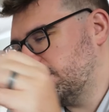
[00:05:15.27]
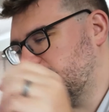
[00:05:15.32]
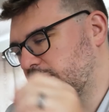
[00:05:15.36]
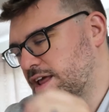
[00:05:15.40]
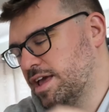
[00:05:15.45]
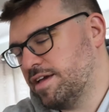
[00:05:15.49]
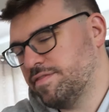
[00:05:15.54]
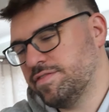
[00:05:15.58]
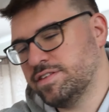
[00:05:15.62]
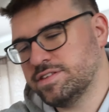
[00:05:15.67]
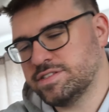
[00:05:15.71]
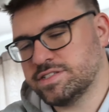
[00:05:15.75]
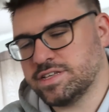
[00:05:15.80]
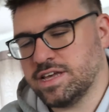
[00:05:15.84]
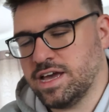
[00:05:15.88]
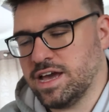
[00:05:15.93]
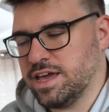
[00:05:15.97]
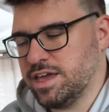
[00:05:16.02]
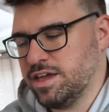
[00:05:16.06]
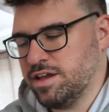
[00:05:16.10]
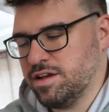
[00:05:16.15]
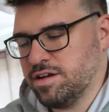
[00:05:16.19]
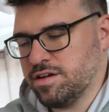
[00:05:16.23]
then I have this
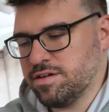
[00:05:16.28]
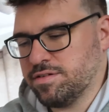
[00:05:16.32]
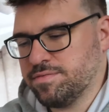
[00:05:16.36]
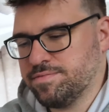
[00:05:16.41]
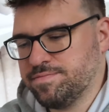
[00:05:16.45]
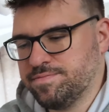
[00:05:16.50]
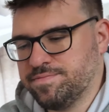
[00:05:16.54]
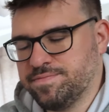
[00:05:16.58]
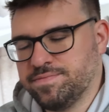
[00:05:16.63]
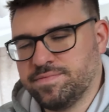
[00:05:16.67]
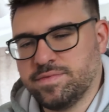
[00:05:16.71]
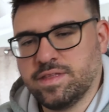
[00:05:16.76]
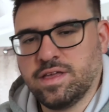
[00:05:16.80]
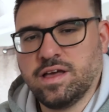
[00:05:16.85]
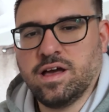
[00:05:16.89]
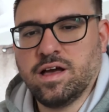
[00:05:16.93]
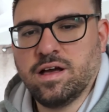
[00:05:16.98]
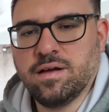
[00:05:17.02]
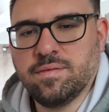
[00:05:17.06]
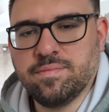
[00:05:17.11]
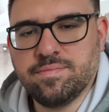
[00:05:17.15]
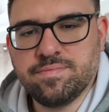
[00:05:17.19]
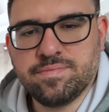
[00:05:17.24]
guy here.
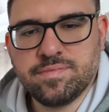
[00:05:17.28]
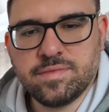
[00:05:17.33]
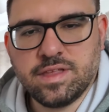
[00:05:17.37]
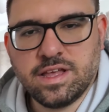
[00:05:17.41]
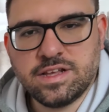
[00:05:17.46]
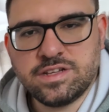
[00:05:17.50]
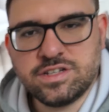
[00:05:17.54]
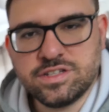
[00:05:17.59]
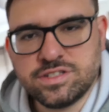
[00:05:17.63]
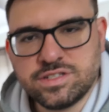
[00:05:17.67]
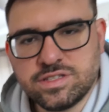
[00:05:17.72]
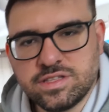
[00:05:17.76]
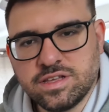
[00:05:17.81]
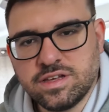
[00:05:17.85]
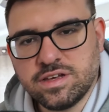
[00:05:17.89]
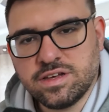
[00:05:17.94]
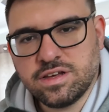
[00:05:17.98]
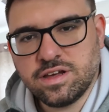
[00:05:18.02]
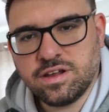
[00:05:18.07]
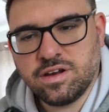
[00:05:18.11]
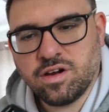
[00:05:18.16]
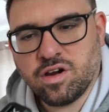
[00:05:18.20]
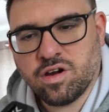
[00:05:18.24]
It's just
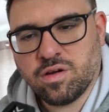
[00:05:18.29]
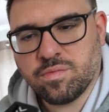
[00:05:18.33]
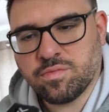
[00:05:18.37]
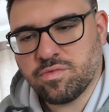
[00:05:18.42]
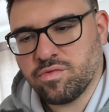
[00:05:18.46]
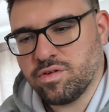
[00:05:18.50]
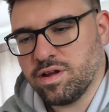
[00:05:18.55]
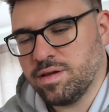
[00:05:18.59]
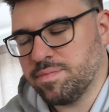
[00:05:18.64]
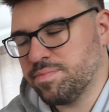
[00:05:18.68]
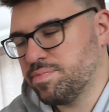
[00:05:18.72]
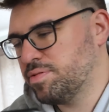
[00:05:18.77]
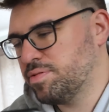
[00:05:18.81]
an arm grip,